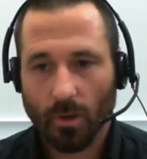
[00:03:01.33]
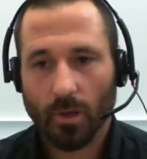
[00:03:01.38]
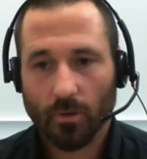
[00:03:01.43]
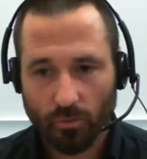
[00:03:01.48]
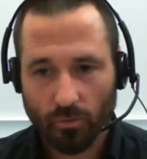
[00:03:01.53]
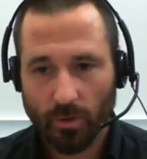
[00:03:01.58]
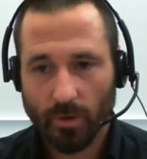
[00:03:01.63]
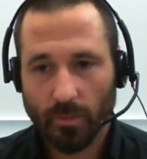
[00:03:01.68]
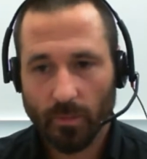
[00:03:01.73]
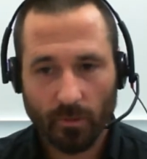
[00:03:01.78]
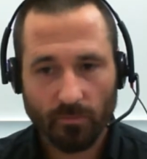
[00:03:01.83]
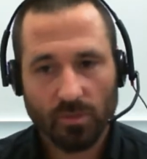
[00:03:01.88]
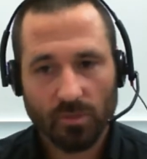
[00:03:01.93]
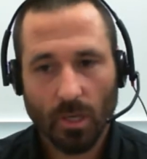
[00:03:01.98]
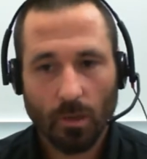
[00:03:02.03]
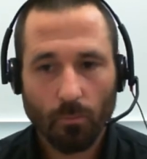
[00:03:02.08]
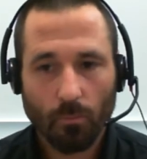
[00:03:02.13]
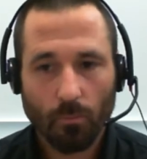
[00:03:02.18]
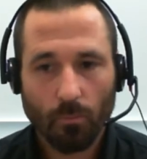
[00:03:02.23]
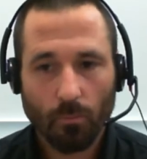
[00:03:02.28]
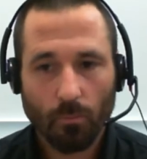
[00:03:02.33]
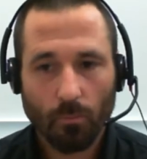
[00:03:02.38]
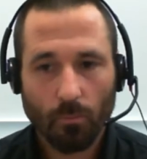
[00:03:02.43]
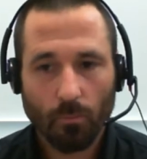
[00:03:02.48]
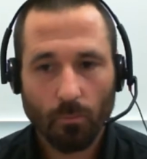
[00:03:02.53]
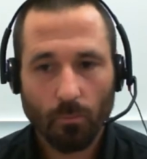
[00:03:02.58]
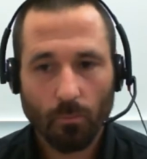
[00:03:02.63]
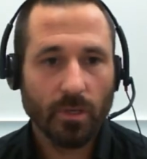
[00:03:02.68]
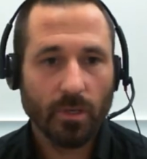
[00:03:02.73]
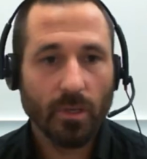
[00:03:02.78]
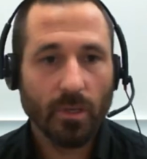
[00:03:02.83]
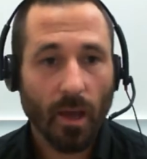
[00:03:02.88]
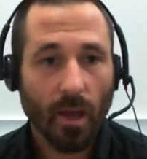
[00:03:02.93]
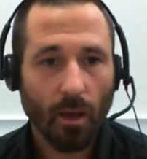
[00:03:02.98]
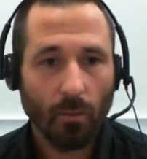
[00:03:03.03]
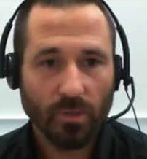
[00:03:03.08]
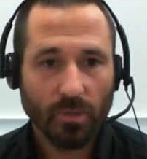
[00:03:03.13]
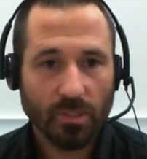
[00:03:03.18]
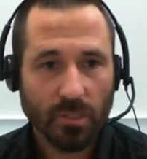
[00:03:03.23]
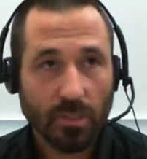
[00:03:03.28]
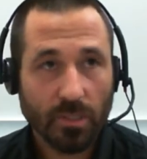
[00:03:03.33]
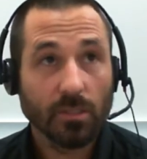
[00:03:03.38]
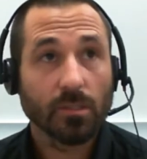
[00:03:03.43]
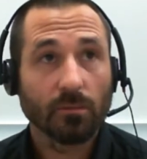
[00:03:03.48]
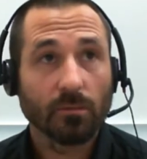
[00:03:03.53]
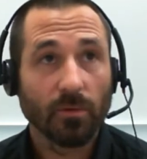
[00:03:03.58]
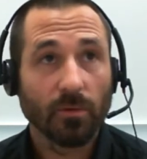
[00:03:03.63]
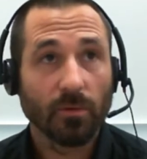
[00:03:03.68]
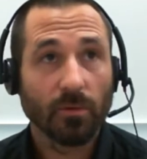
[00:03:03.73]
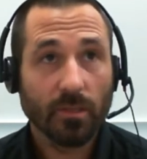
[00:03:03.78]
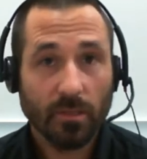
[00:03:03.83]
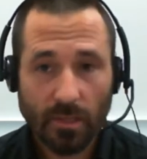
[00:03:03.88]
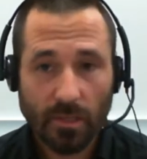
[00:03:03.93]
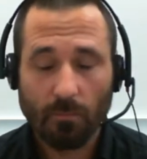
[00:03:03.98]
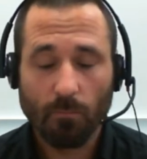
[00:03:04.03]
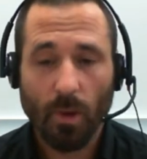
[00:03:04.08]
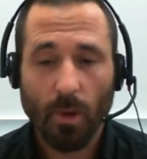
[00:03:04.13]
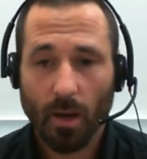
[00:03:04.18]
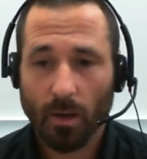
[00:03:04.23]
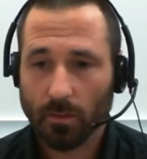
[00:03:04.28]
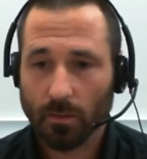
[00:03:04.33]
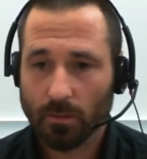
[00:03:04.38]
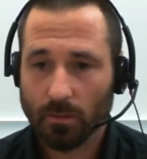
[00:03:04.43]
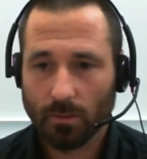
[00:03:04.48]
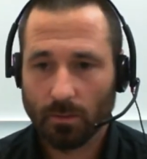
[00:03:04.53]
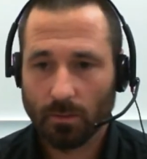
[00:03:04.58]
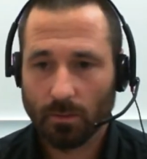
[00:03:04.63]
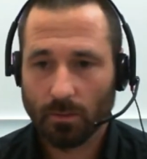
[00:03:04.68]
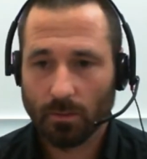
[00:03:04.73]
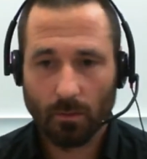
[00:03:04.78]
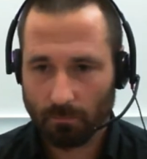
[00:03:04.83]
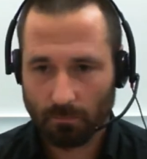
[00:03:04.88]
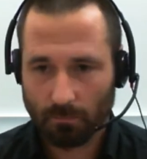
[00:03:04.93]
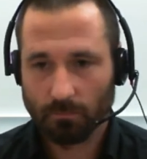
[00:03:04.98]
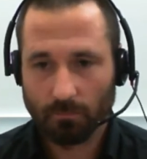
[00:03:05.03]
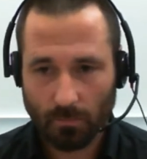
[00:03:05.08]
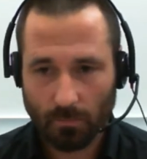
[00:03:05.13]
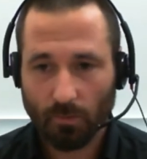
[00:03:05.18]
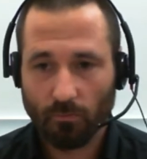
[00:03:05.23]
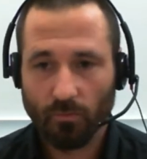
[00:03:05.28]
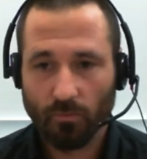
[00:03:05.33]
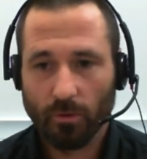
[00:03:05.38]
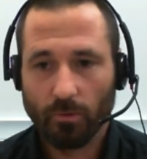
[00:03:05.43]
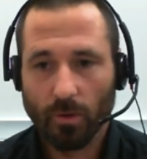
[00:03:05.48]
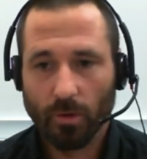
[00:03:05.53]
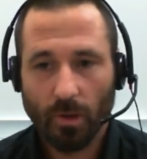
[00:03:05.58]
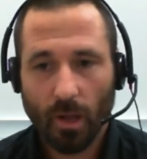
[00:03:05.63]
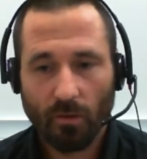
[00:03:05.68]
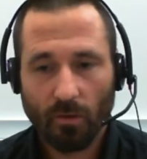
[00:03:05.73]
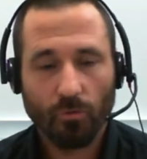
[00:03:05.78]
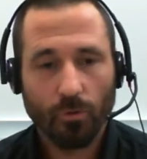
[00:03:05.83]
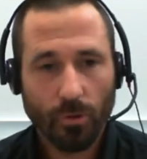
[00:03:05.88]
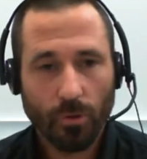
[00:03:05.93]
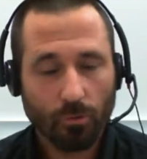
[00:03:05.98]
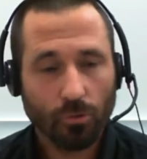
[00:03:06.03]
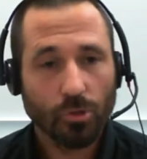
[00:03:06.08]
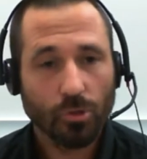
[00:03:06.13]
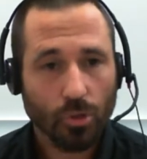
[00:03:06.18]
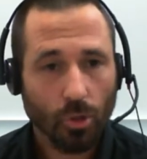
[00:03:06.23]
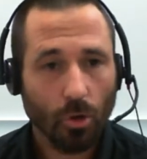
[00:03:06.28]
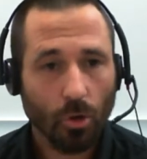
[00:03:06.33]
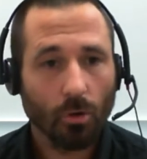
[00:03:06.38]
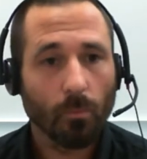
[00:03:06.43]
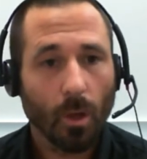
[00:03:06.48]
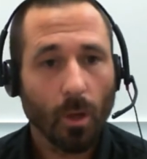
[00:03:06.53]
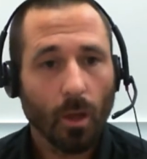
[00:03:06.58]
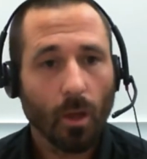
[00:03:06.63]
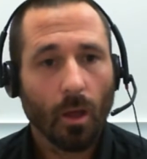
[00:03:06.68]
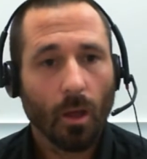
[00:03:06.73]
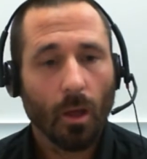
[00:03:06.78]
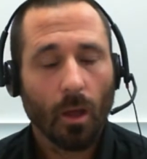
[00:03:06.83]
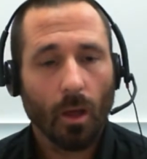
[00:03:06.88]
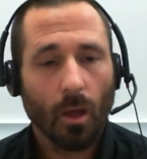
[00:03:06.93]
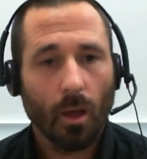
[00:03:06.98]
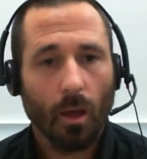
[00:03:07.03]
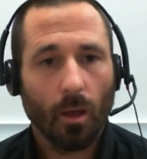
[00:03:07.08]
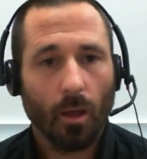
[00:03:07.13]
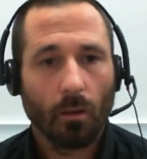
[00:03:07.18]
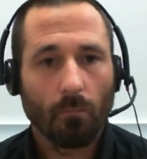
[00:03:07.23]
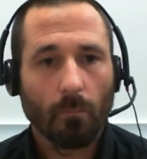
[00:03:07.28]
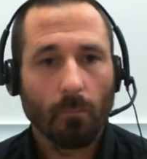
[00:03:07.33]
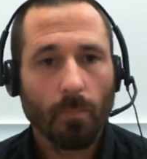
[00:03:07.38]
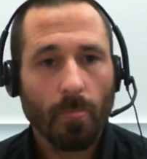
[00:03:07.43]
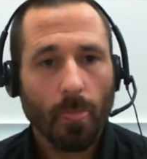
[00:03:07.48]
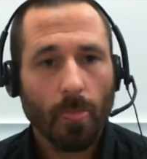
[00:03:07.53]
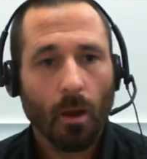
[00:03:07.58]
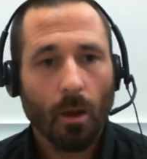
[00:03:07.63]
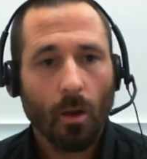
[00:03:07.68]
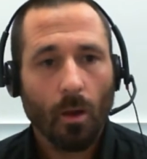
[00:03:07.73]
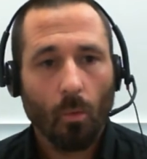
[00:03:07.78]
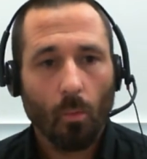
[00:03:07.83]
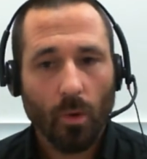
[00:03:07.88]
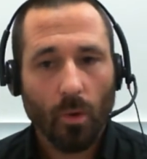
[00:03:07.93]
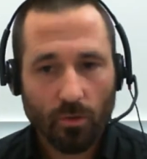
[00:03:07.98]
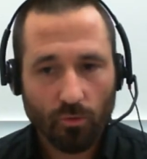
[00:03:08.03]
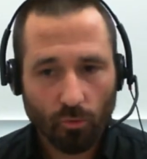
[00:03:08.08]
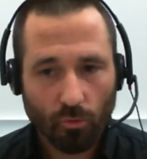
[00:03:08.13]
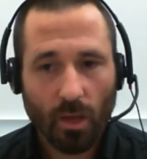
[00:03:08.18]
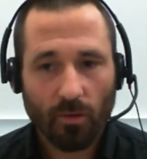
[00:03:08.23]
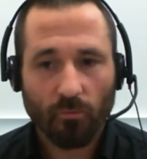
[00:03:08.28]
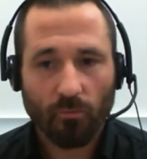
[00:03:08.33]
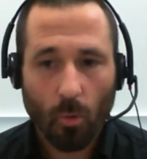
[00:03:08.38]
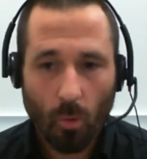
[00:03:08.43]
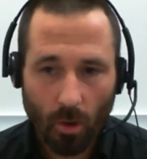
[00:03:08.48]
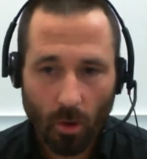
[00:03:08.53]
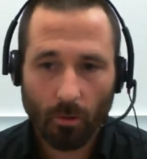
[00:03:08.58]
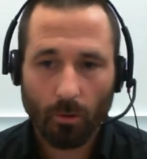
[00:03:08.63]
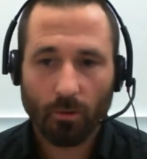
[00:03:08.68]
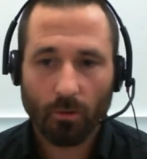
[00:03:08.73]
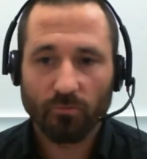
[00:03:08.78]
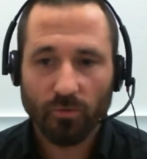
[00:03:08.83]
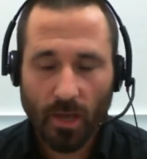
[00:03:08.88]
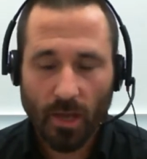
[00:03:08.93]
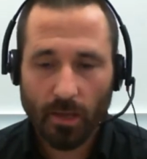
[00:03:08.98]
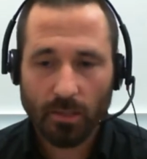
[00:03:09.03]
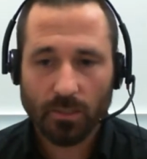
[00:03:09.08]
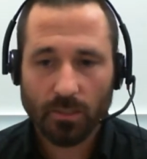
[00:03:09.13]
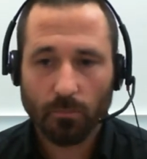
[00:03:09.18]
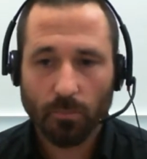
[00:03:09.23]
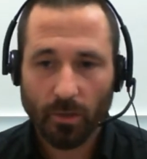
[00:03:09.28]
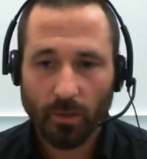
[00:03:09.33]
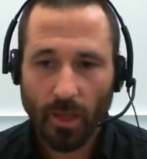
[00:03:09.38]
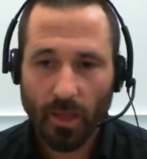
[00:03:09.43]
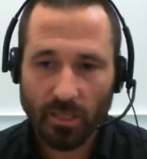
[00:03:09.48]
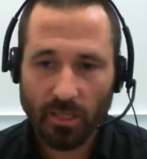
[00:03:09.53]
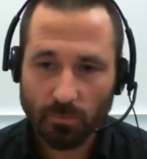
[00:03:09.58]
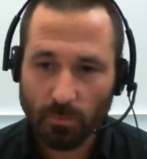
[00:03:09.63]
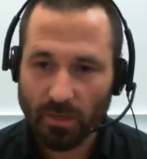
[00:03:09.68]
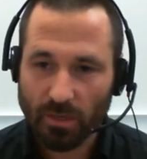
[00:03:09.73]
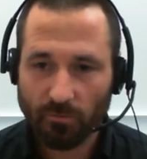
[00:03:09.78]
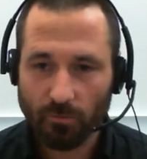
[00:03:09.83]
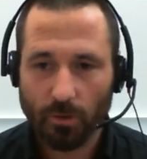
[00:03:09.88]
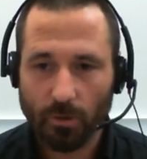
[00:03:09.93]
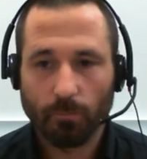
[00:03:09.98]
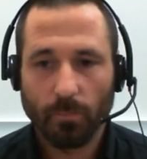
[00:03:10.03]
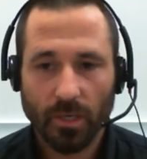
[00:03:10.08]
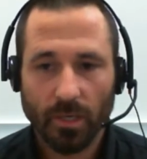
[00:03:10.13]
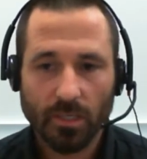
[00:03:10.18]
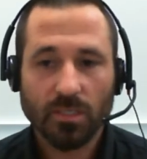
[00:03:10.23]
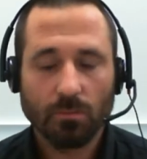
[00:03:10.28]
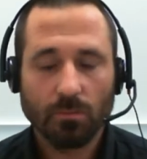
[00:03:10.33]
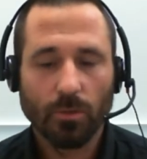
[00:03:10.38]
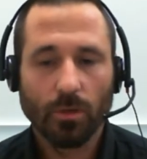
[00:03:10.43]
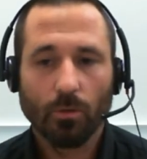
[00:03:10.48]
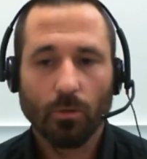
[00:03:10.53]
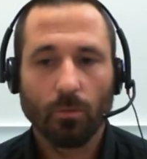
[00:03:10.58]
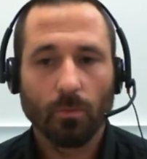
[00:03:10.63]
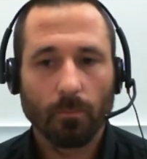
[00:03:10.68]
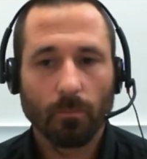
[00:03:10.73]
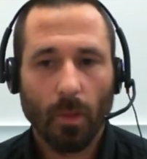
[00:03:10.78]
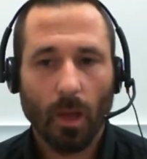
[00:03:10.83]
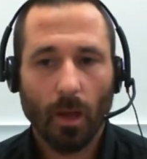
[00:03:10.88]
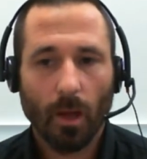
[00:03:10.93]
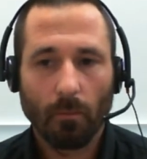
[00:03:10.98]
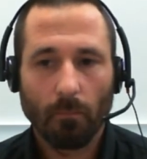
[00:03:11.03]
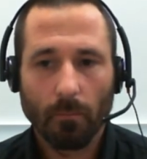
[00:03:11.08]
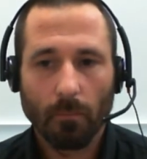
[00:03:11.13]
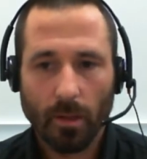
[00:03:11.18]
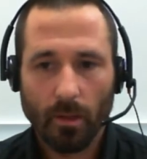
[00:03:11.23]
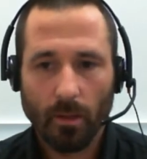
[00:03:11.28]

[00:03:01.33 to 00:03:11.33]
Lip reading: the whole country, and they've sampled it very intensively. Denmark's done a very good job. We do have quite a lot of data, but it has been very piecemeal